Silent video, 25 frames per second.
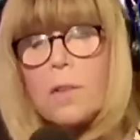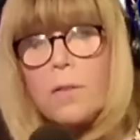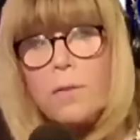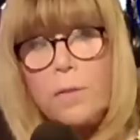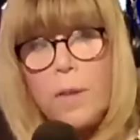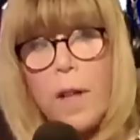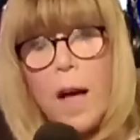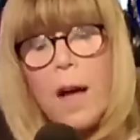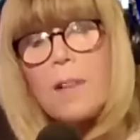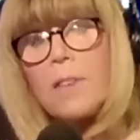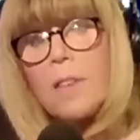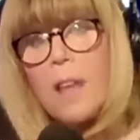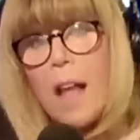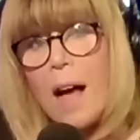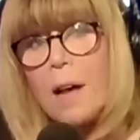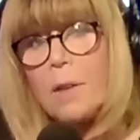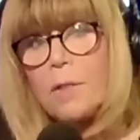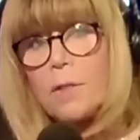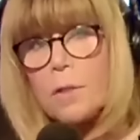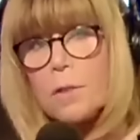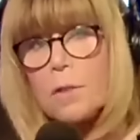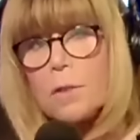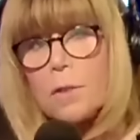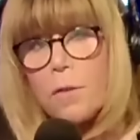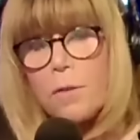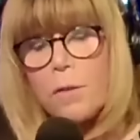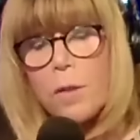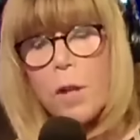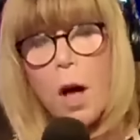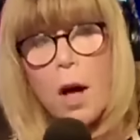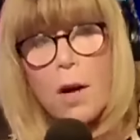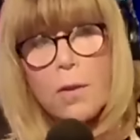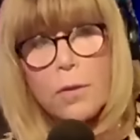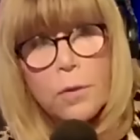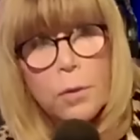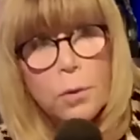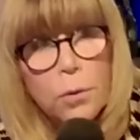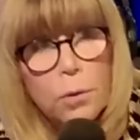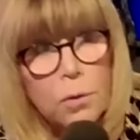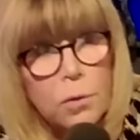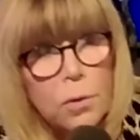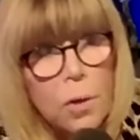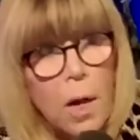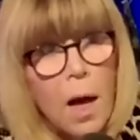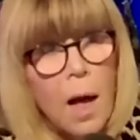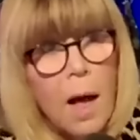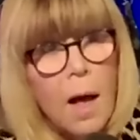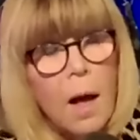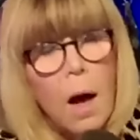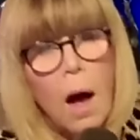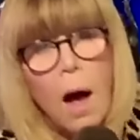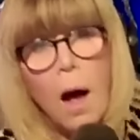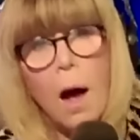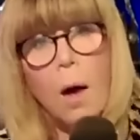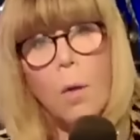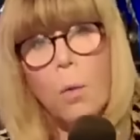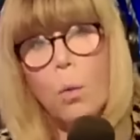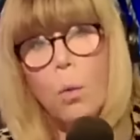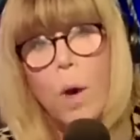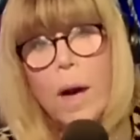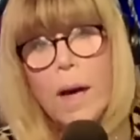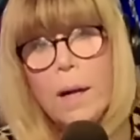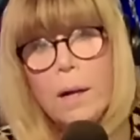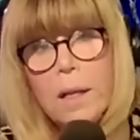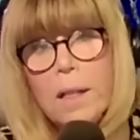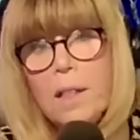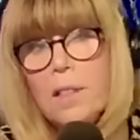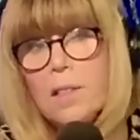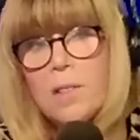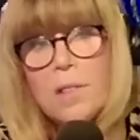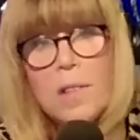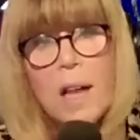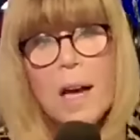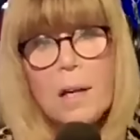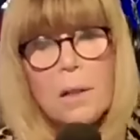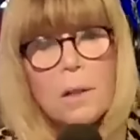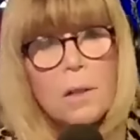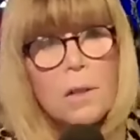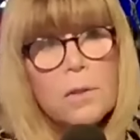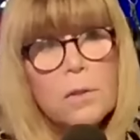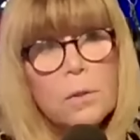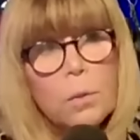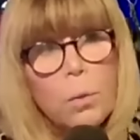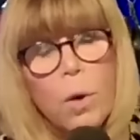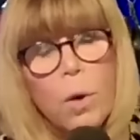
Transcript: if not thousands of lawsuits, where he settles